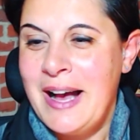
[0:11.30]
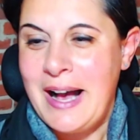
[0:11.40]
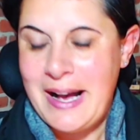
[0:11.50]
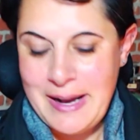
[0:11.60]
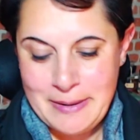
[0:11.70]

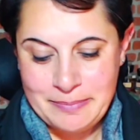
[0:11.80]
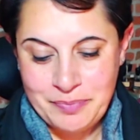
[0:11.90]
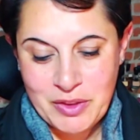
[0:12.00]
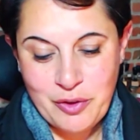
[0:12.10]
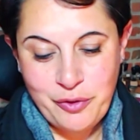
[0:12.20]

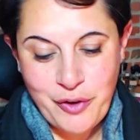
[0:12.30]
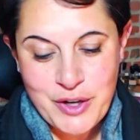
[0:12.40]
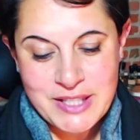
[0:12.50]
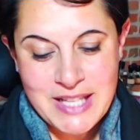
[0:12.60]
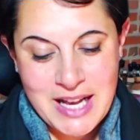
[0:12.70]
The
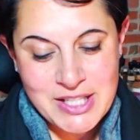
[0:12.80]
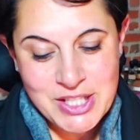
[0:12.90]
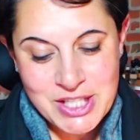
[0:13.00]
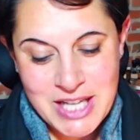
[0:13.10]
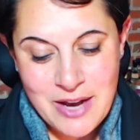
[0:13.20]
first
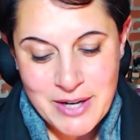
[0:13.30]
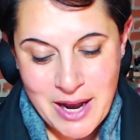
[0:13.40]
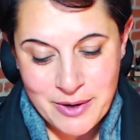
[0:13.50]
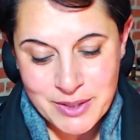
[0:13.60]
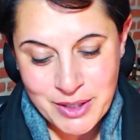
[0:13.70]
shout
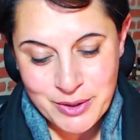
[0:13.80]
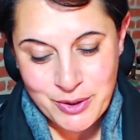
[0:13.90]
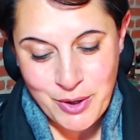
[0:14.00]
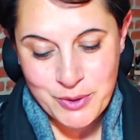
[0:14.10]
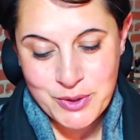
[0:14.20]
out
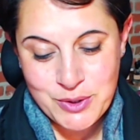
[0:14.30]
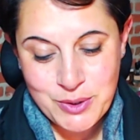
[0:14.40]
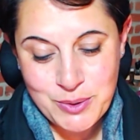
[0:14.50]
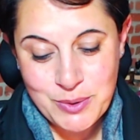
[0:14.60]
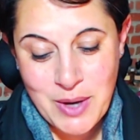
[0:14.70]
goes
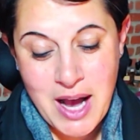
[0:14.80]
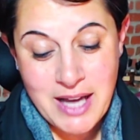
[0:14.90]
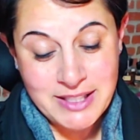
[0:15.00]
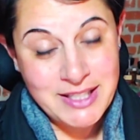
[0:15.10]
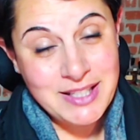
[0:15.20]
to
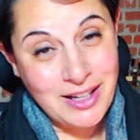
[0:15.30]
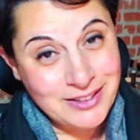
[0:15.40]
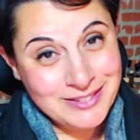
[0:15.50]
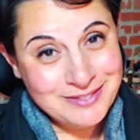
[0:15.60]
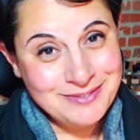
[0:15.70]

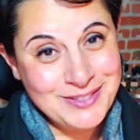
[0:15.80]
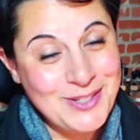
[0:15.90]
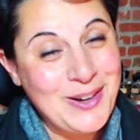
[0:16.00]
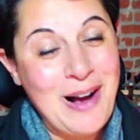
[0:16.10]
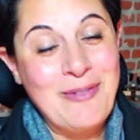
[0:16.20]
Adital.
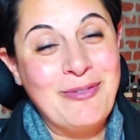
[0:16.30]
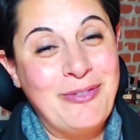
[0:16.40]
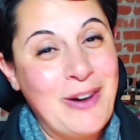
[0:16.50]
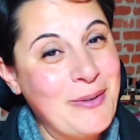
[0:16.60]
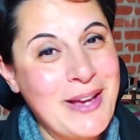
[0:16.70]
So I'm
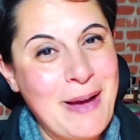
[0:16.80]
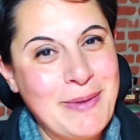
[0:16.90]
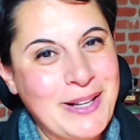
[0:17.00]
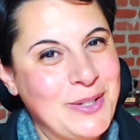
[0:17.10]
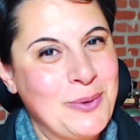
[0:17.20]
very happy
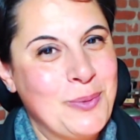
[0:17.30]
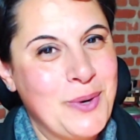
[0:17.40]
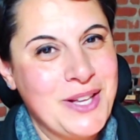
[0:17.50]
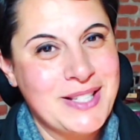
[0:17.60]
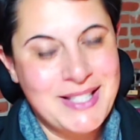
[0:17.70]
that you're with
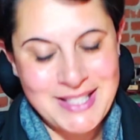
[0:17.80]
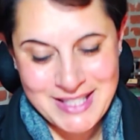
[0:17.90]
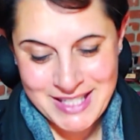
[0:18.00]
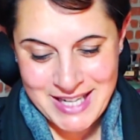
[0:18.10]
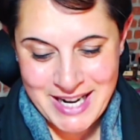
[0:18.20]
us
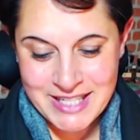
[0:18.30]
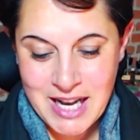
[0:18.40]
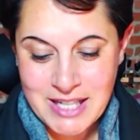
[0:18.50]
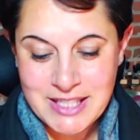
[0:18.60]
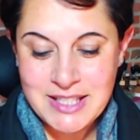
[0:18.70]
tonight,
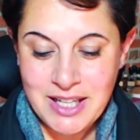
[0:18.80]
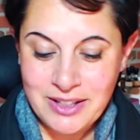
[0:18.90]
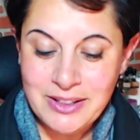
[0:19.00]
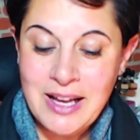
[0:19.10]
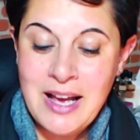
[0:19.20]
Adital.